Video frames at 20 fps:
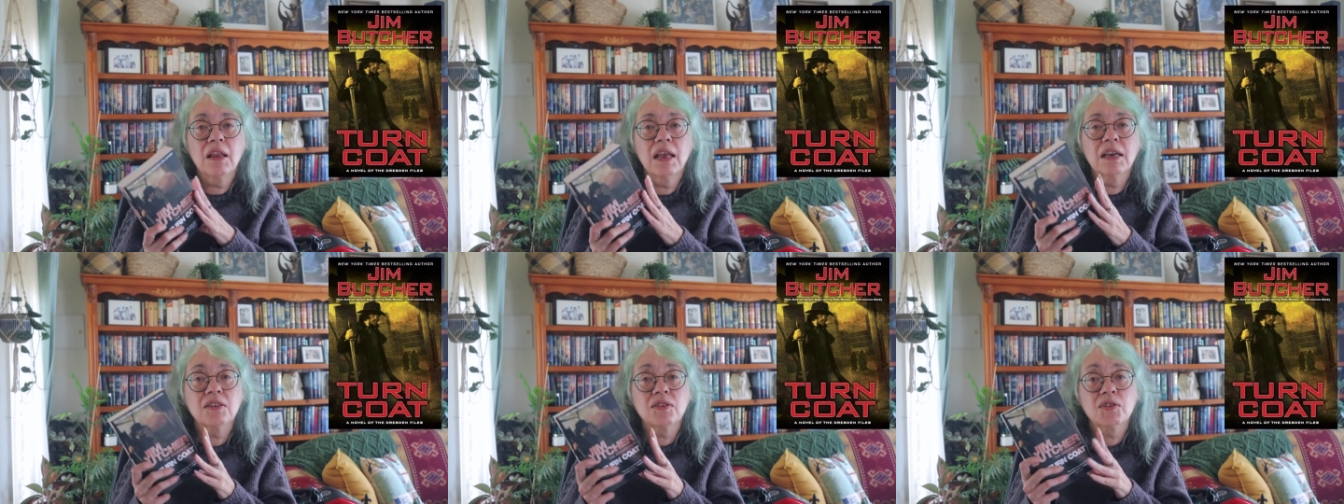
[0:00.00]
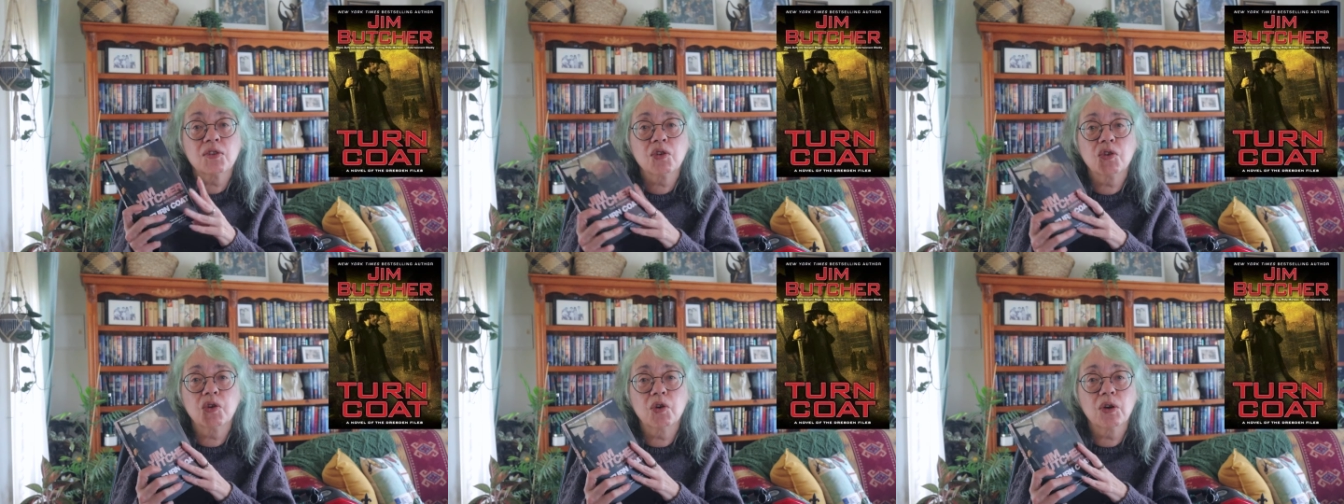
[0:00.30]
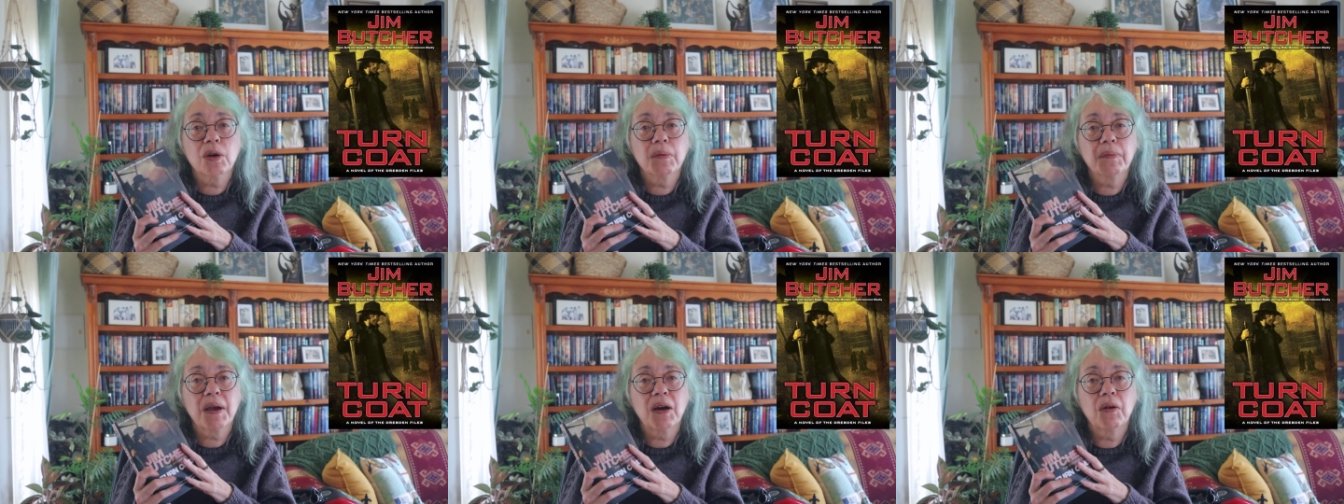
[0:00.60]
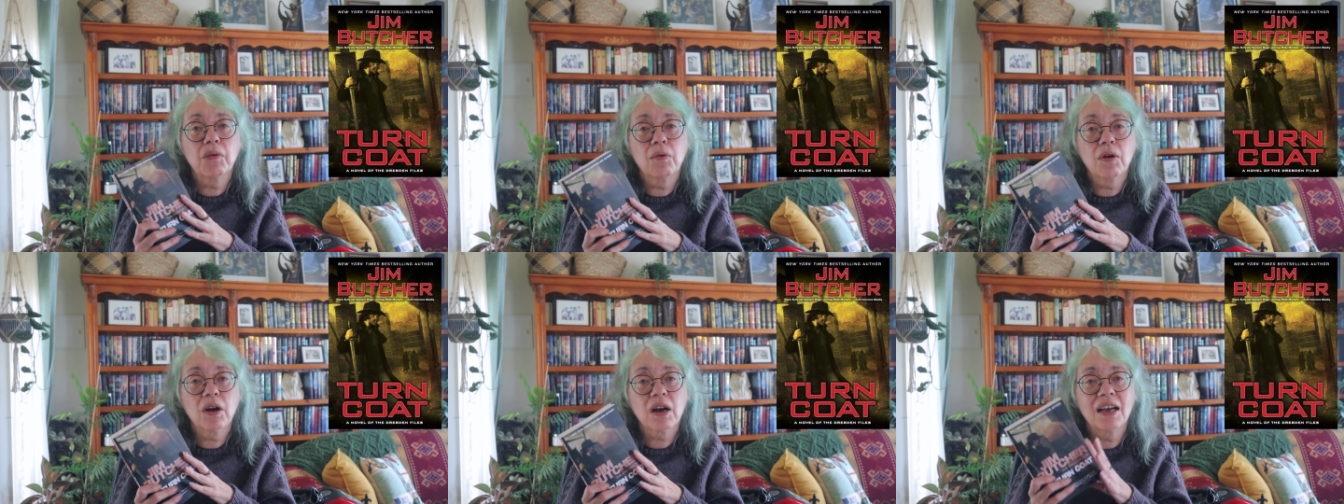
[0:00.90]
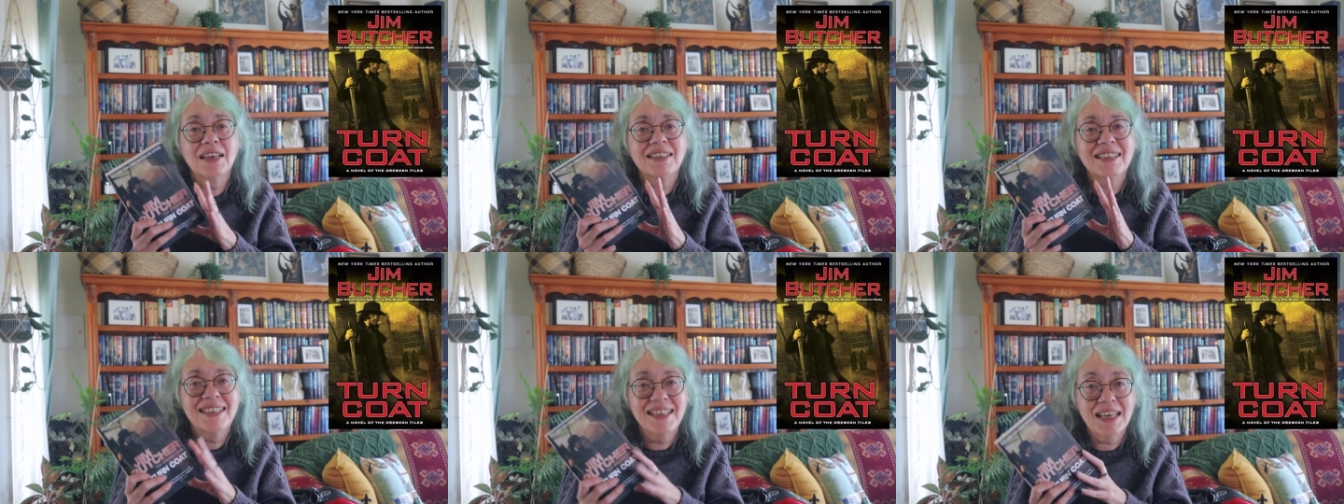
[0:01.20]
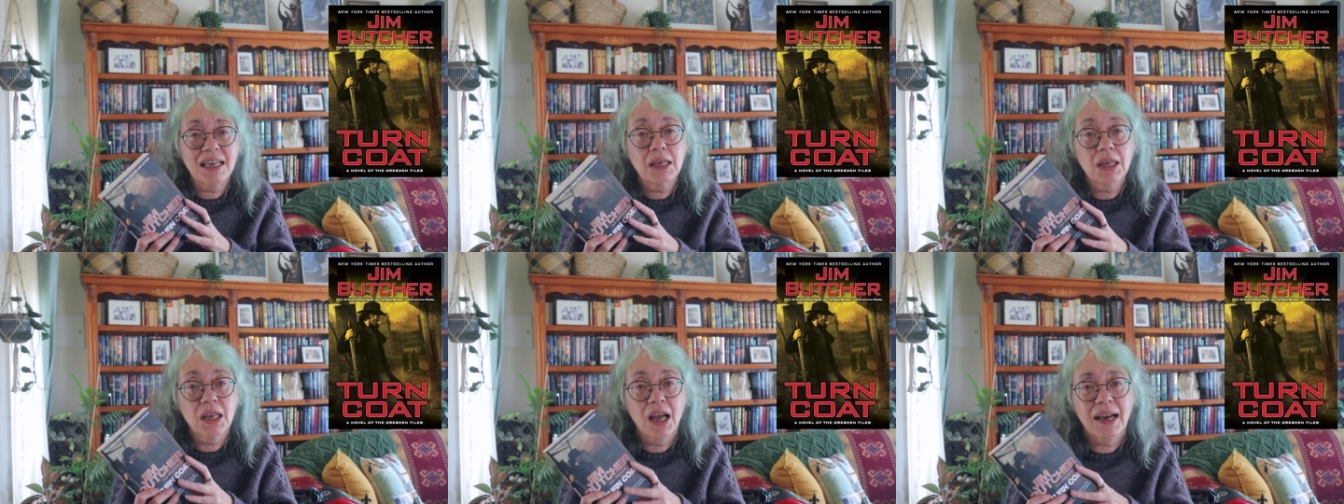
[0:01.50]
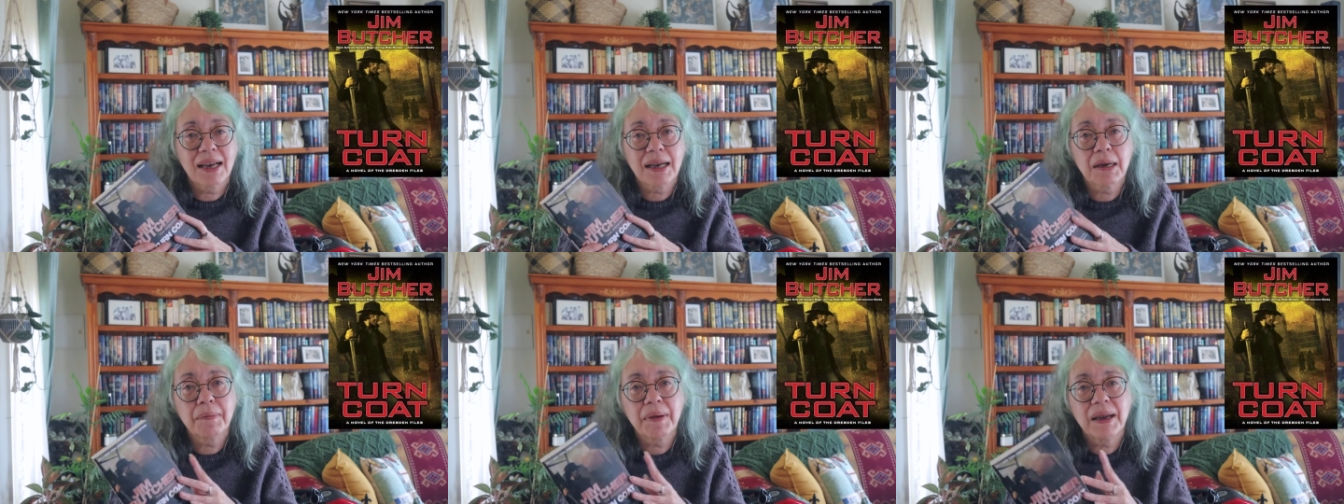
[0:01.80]
let's talk about what I did
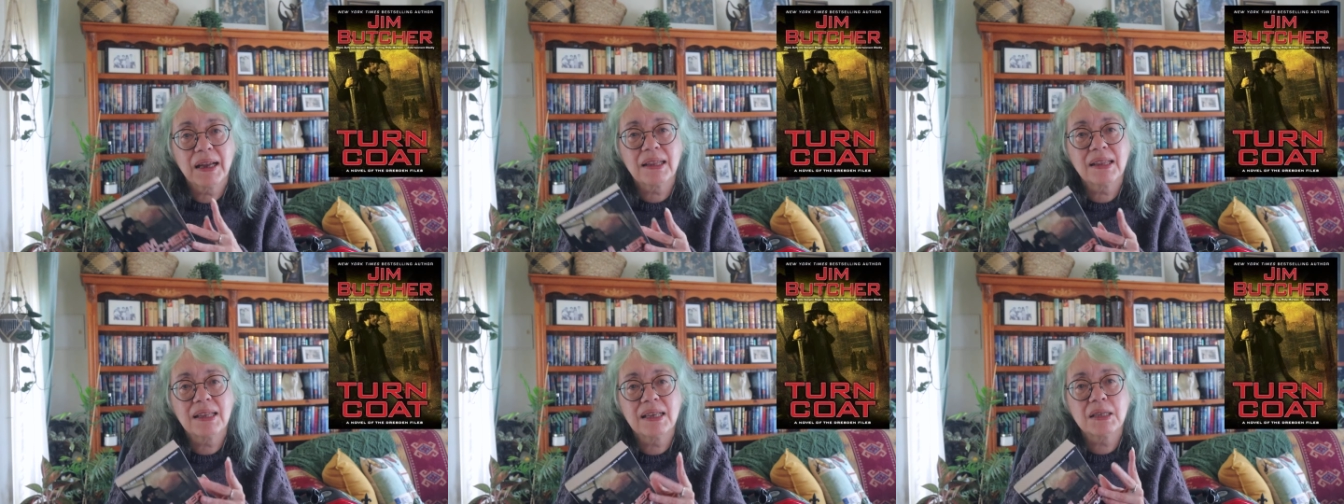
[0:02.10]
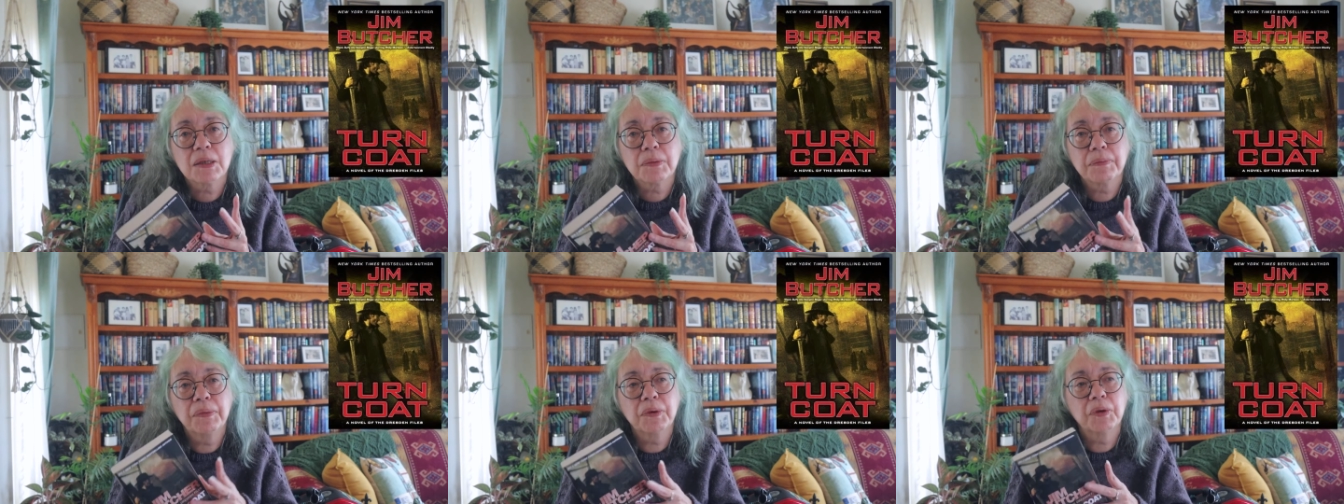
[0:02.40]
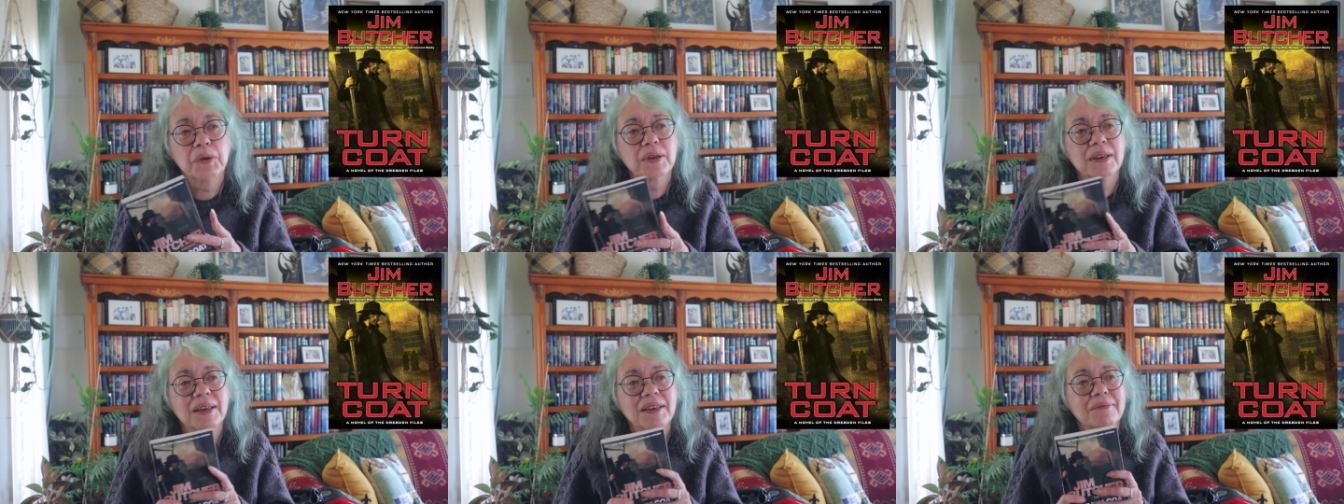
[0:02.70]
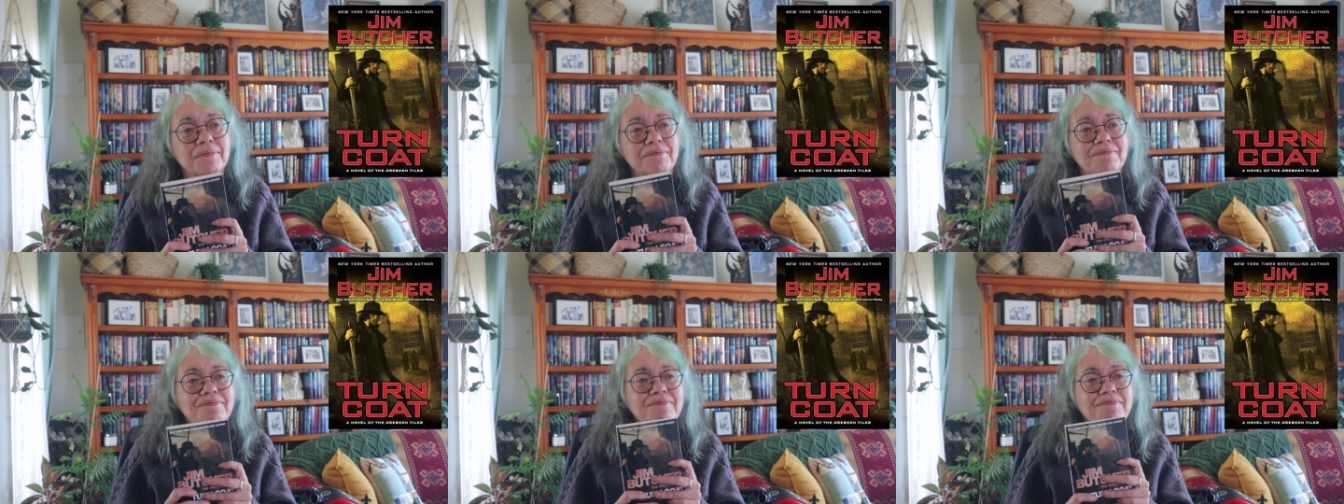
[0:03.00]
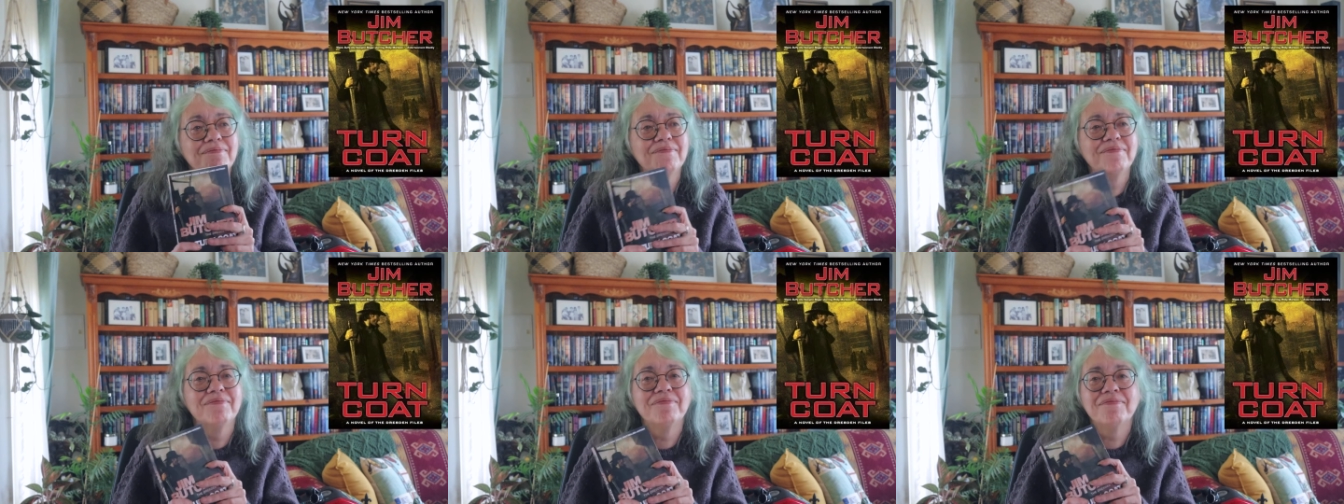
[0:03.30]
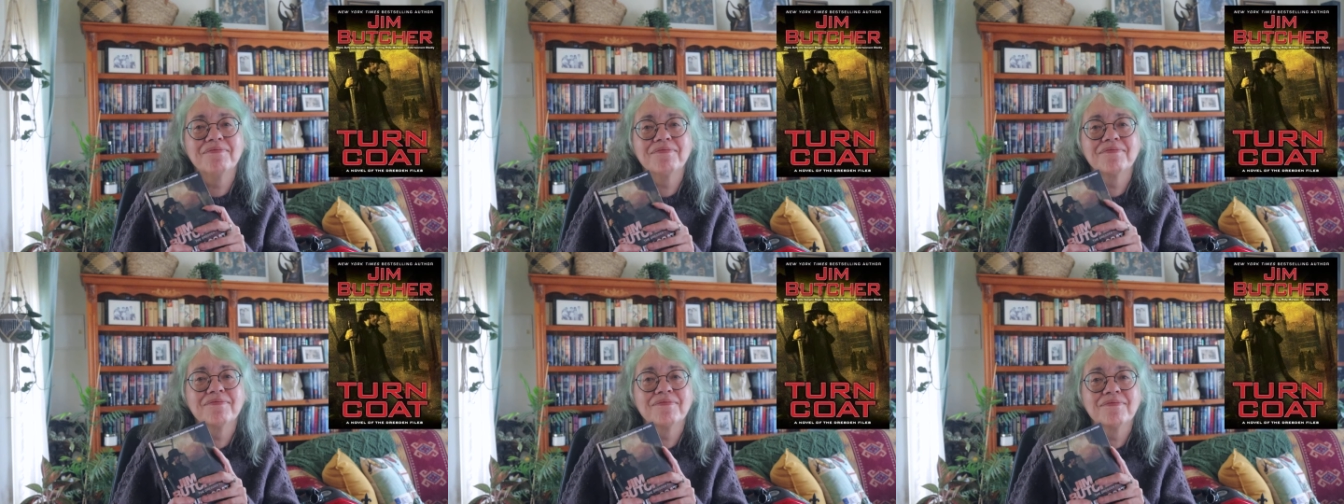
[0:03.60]
like about this book. Mm.